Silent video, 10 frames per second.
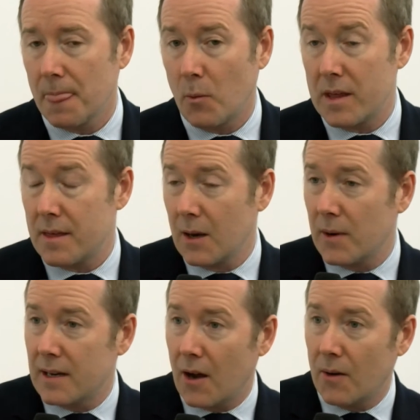We think
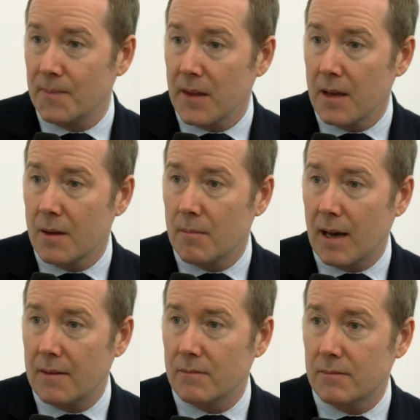we know,
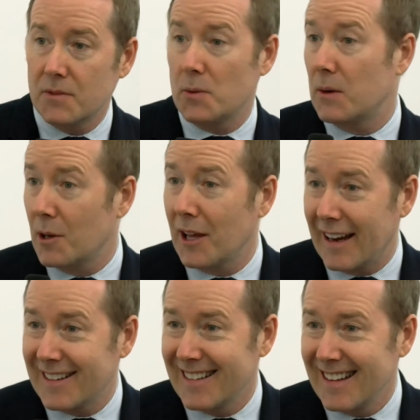but do we
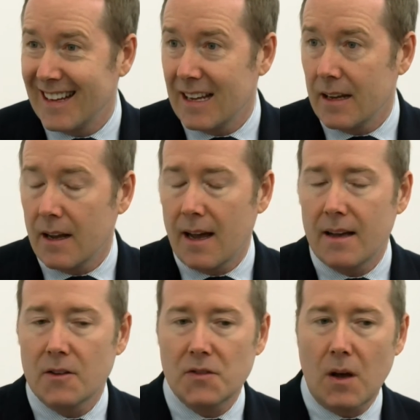really?
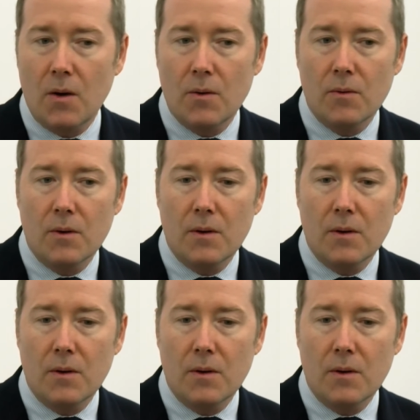So